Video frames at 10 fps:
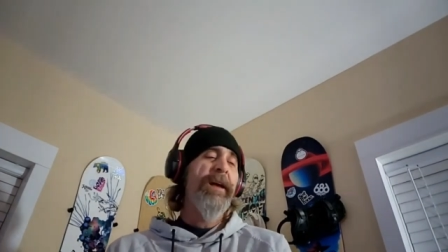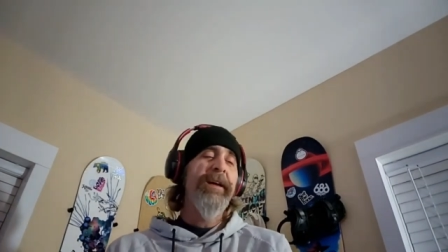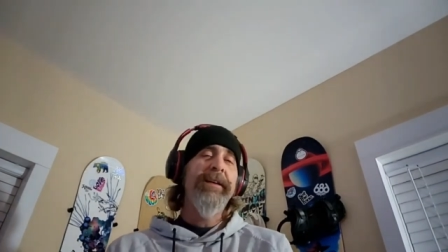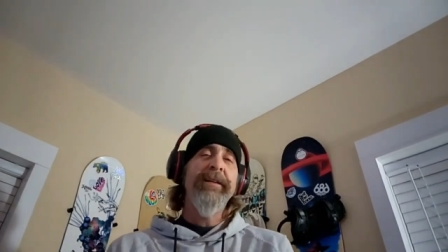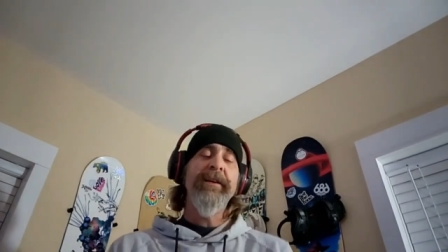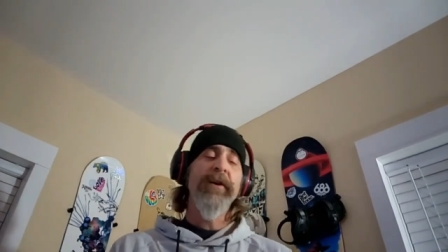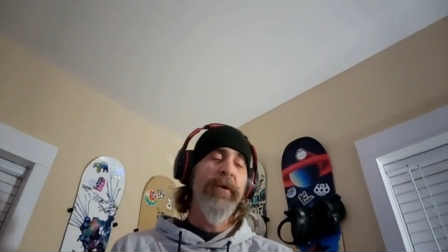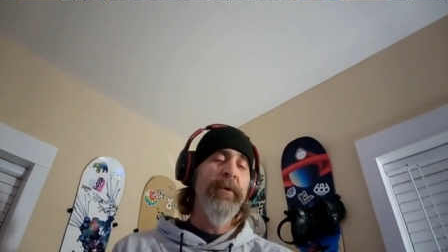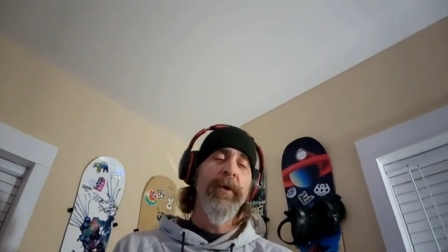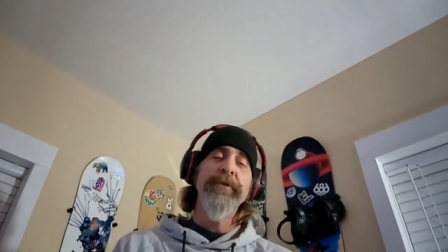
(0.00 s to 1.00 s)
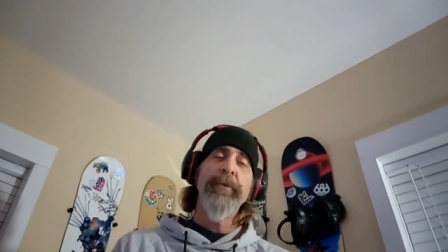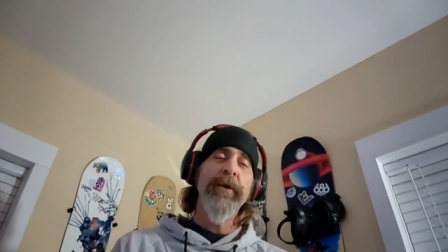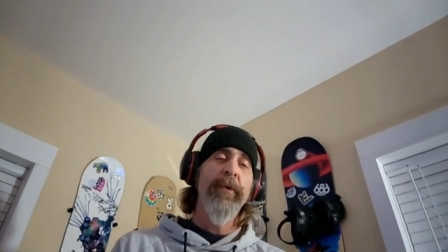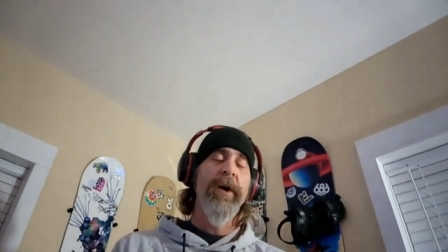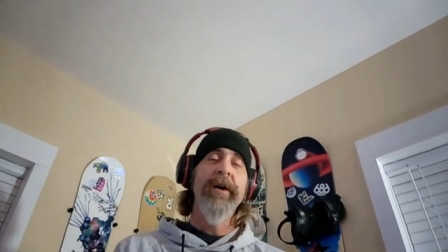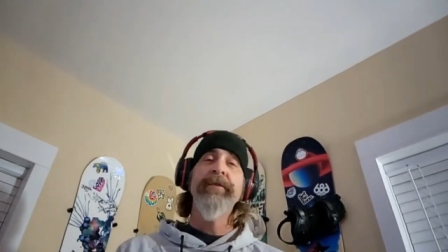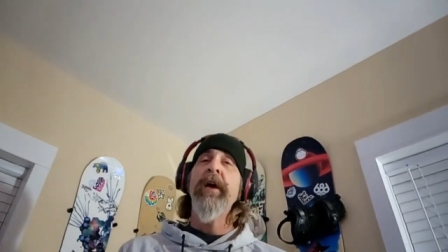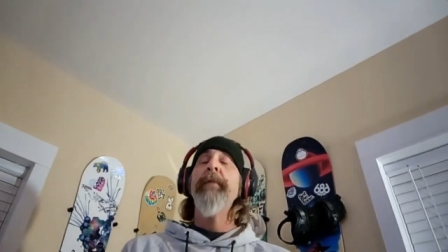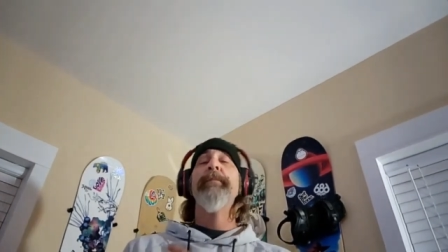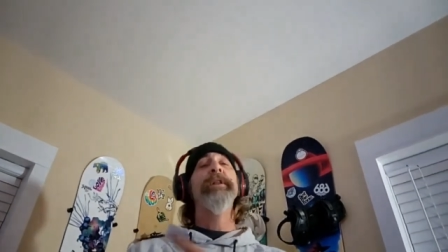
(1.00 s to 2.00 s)
and you know it was what it
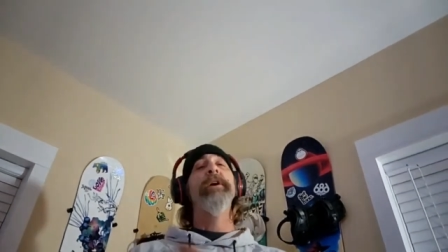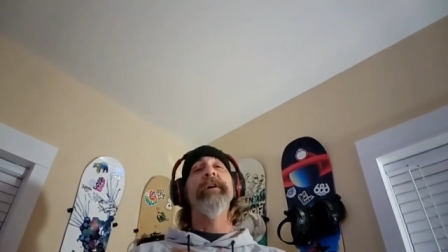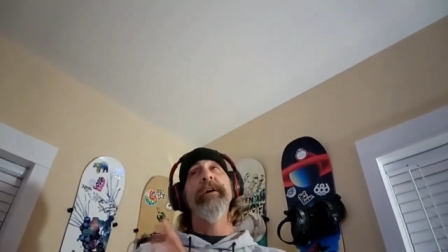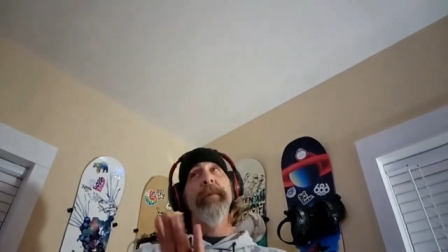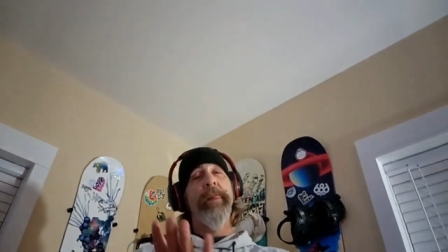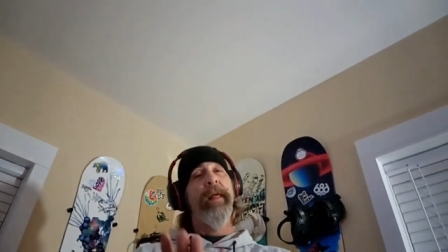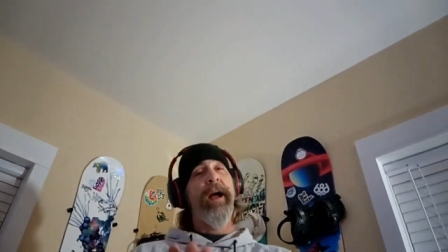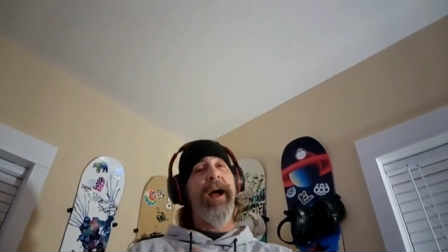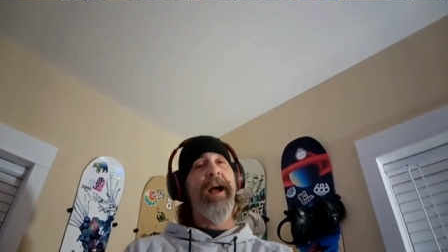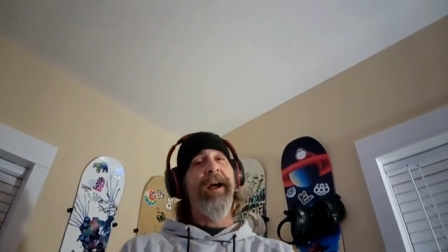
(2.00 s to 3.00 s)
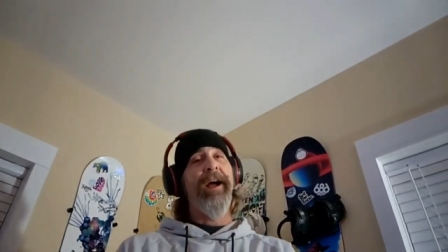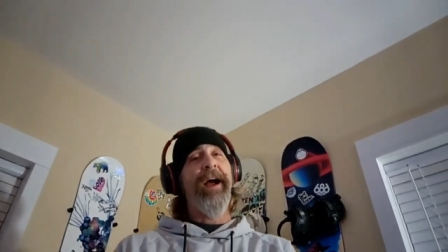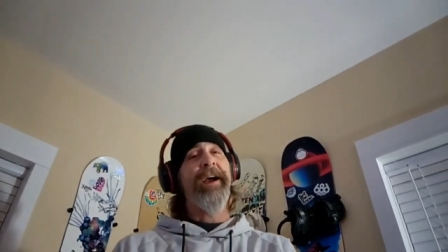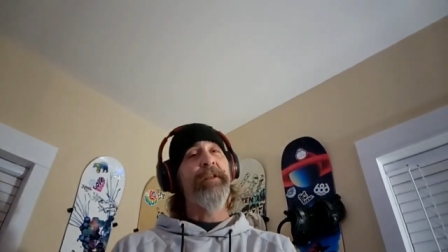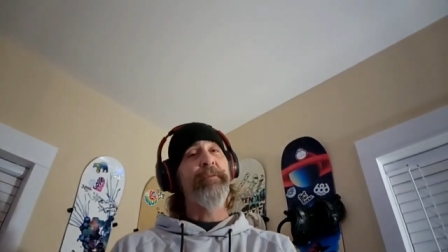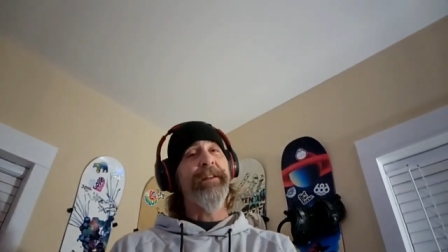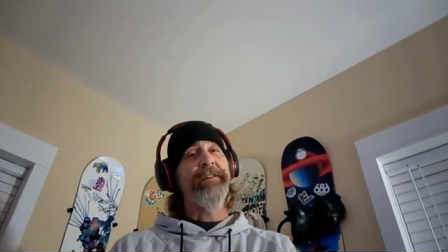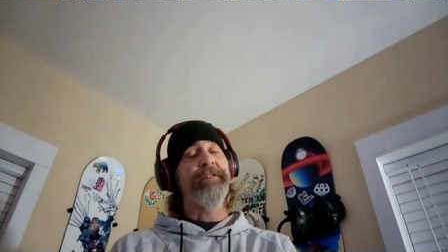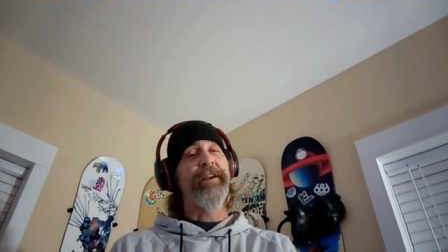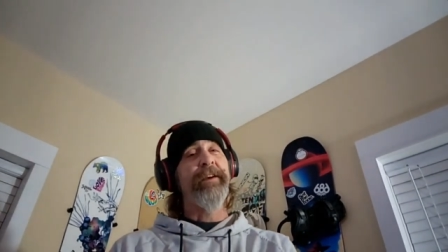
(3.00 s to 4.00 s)
was. But look, I got to
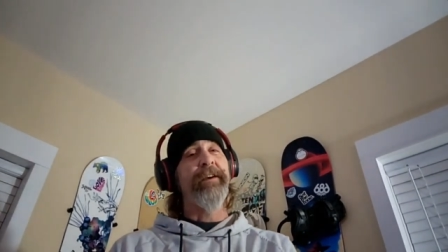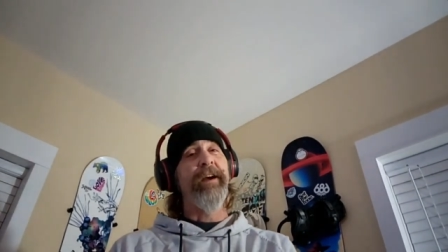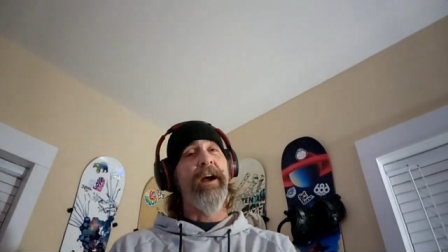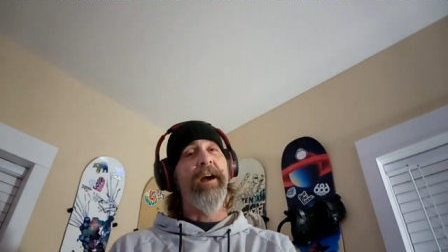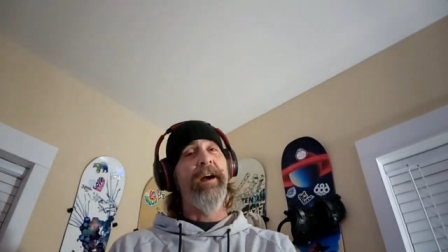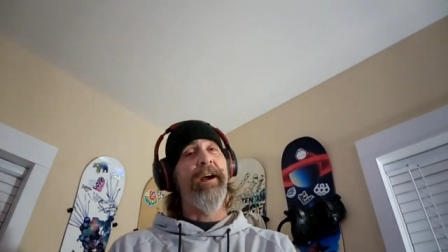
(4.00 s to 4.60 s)
make this clear.